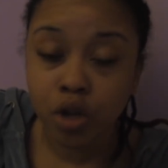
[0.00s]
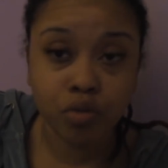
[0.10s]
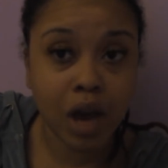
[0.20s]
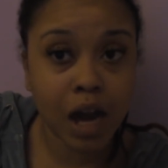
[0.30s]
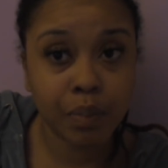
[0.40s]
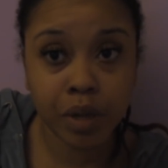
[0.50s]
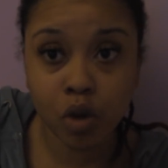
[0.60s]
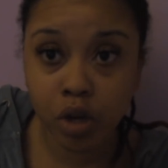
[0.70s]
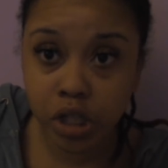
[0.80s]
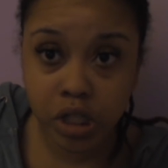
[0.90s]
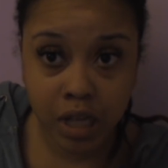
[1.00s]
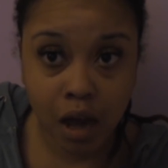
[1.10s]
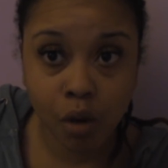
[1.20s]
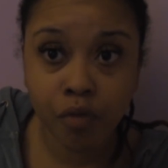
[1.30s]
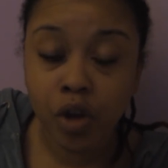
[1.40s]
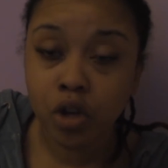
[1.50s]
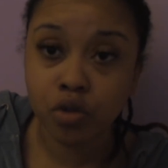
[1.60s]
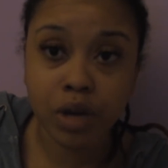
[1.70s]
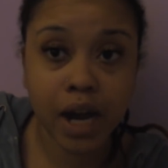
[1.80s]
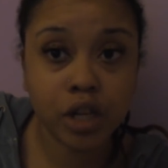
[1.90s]
You got to be on yourself.
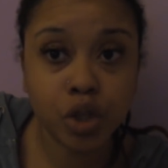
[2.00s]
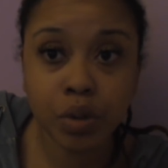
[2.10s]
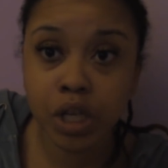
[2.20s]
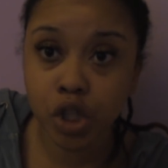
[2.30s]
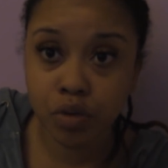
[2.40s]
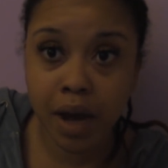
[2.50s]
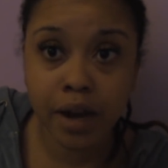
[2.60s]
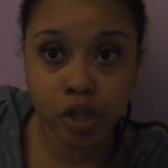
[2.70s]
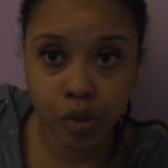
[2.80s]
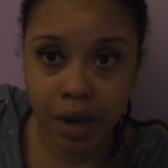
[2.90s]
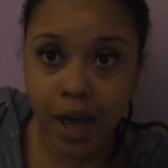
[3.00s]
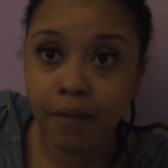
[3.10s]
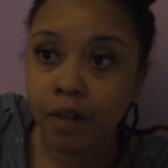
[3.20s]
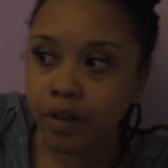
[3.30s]
You got to do this. You got to do that.